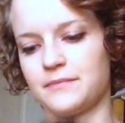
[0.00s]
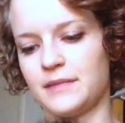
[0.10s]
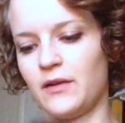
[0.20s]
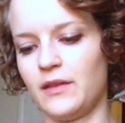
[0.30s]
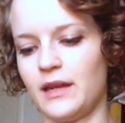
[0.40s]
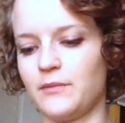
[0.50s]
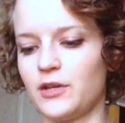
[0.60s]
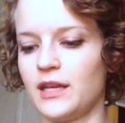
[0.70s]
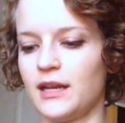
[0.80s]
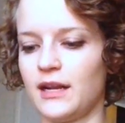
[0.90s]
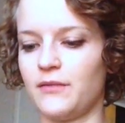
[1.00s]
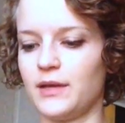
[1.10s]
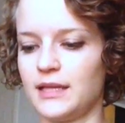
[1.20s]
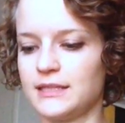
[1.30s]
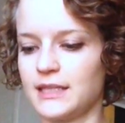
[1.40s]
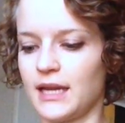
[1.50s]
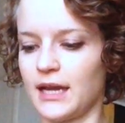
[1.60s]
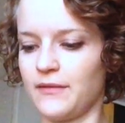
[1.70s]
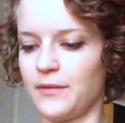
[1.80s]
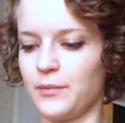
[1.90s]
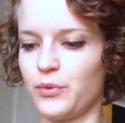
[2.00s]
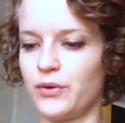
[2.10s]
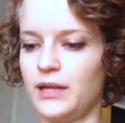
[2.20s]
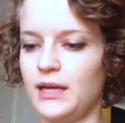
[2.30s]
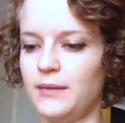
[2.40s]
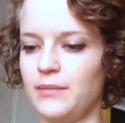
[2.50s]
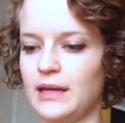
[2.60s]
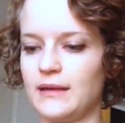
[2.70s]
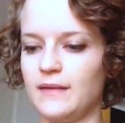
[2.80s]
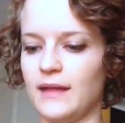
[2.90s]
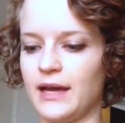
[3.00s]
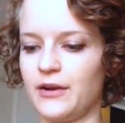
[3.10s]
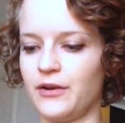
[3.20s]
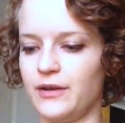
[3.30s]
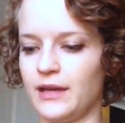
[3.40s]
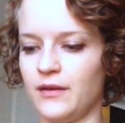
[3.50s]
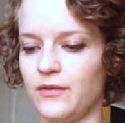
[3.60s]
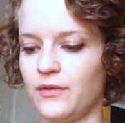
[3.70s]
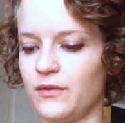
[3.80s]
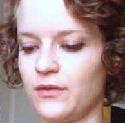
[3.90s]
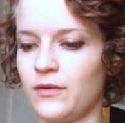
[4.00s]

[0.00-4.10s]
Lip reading: Now that I'm looking at it, I realize like I have a pretty big ladder down